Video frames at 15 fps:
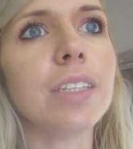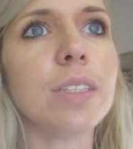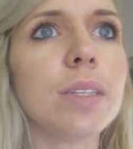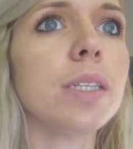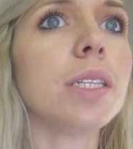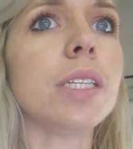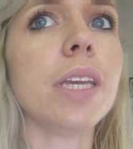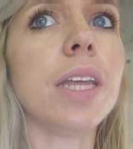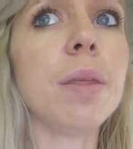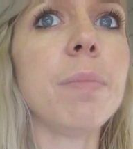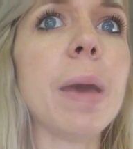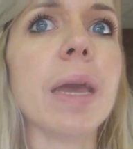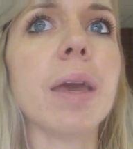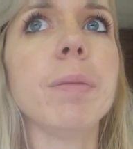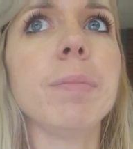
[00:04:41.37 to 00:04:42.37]
so I just headed
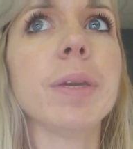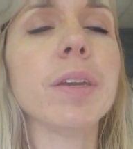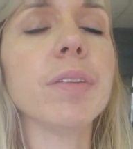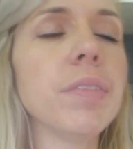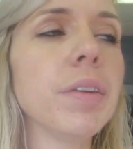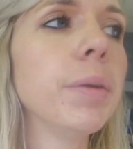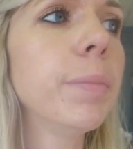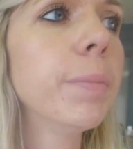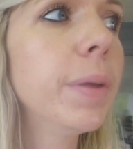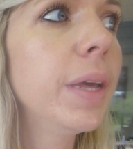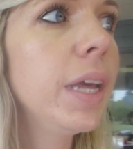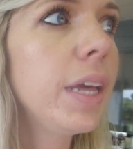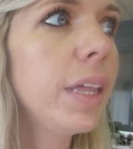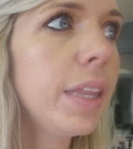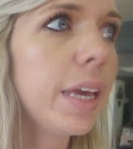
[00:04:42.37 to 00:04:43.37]
back up here from
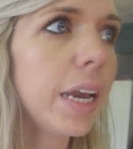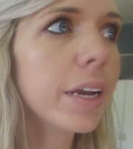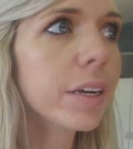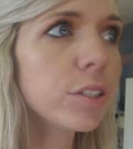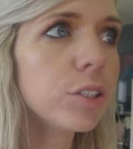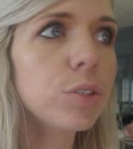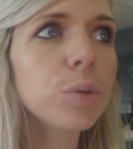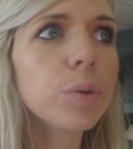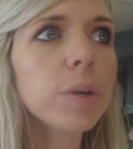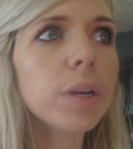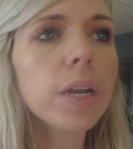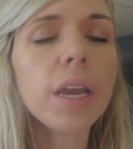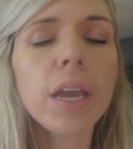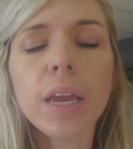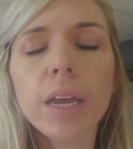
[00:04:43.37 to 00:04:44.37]
the hair
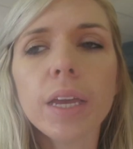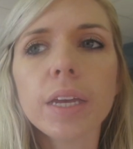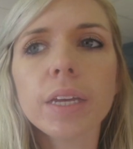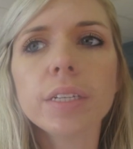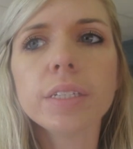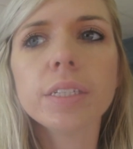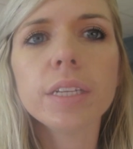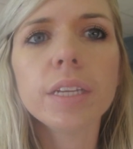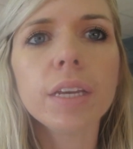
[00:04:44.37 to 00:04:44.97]
store and